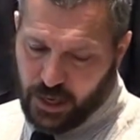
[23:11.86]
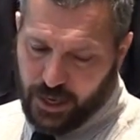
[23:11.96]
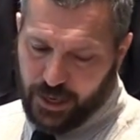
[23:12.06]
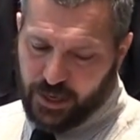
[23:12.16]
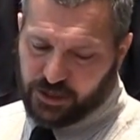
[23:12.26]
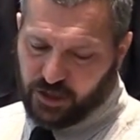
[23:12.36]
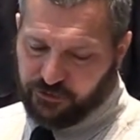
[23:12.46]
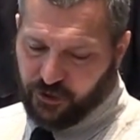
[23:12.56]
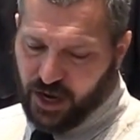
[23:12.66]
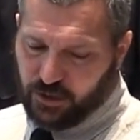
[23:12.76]
It is the
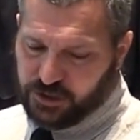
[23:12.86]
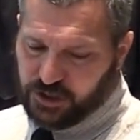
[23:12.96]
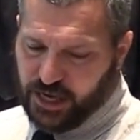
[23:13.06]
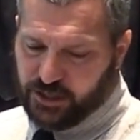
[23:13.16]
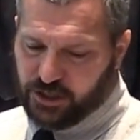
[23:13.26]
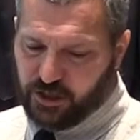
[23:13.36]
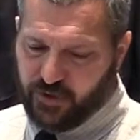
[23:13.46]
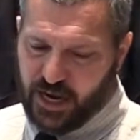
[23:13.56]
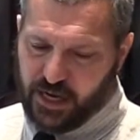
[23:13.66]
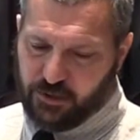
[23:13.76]
final stages of
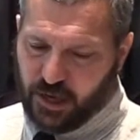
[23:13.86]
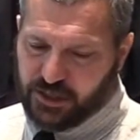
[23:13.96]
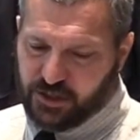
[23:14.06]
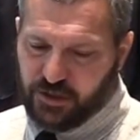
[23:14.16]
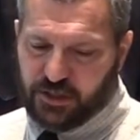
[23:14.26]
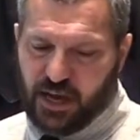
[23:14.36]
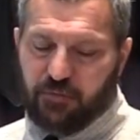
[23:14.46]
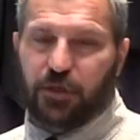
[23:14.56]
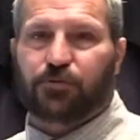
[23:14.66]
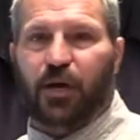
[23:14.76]
Antichrist, and the
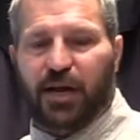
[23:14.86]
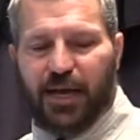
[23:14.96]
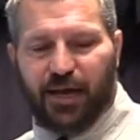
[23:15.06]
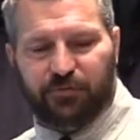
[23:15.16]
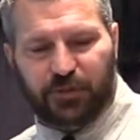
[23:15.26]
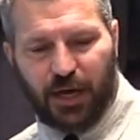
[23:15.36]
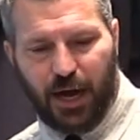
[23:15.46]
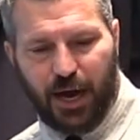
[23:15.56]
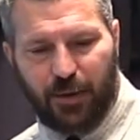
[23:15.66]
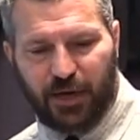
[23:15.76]
devil is running out of
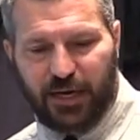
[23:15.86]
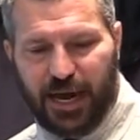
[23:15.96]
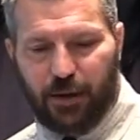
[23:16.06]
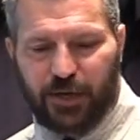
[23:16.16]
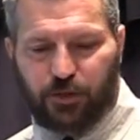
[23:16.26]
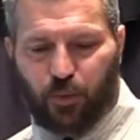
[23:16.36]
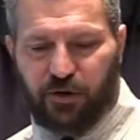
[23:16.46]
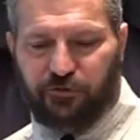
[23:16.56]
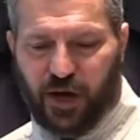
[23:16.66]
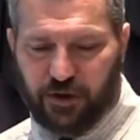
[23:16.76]
time, and he now makes
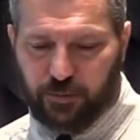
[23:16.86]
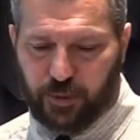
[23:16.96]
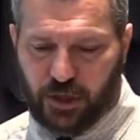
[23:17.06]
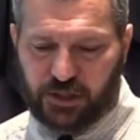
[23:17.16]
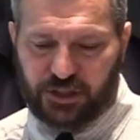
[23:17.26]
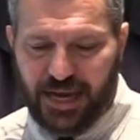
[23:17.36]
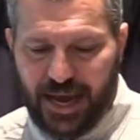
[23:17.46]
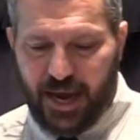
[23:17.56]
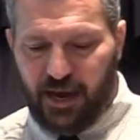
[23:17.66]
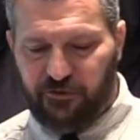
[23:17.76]
one final push,
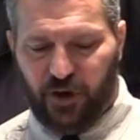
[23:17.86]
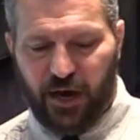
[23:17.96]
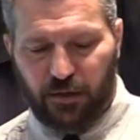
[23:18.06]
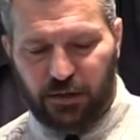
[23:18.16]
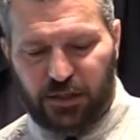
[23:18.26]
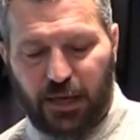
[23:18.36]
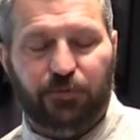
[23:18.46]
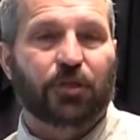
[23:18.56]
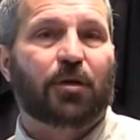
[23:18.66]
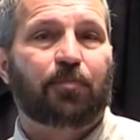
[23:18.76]
a final
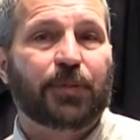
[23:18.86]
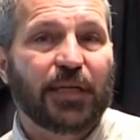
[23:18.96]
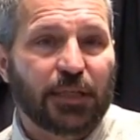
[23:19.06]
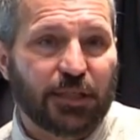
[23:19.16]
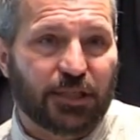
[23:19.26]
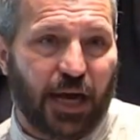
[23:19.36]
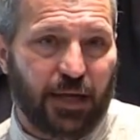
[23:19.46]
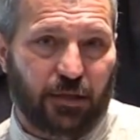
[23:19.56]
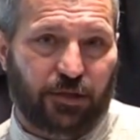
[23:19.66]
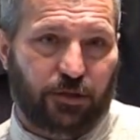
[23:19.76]
attempt to completely
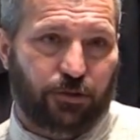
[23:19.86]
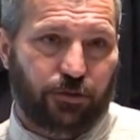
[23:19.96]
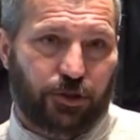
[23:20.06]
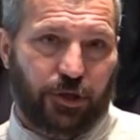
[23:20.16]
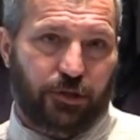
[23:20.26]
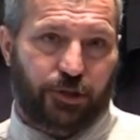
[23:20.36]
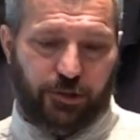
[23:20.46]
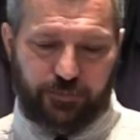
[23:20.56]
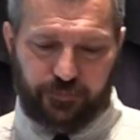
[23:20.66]
silence the true church.